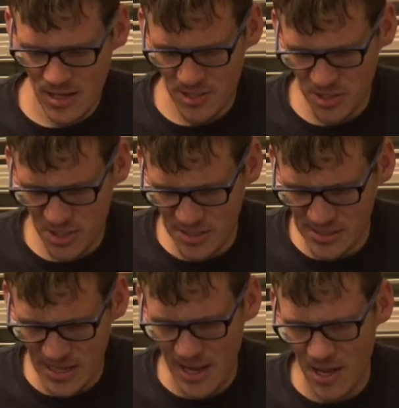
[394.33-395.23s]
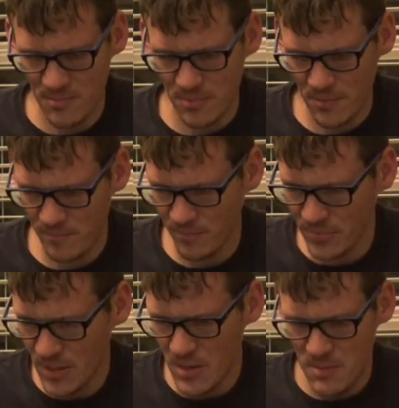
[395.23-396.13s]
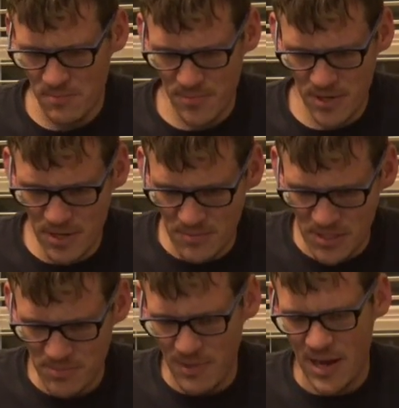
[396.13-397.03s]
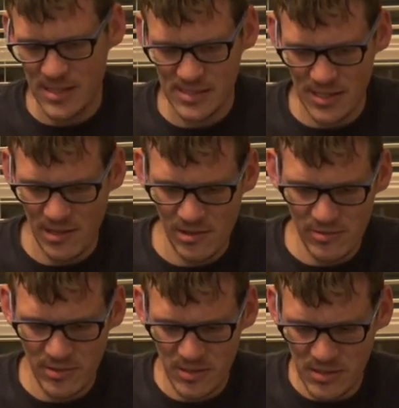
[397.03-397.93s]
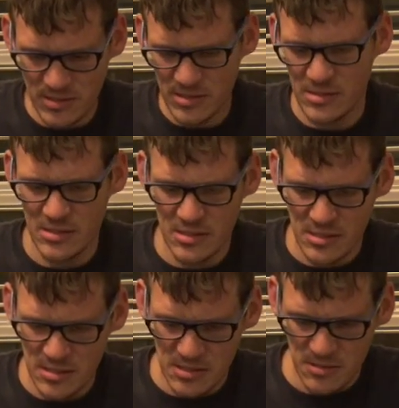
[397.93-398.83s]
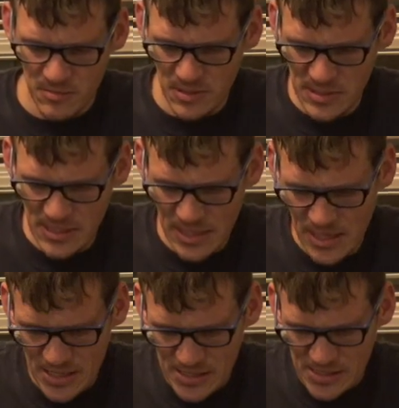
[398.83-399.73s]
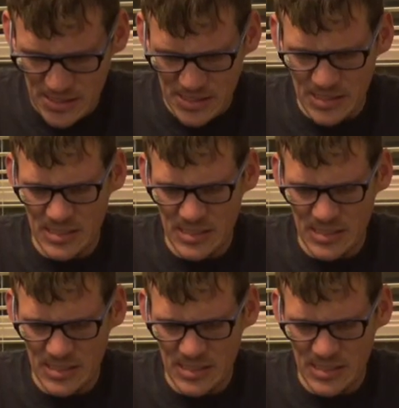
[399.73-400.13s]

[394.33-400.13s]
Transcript: And it should stay up pretty much by itself once it gets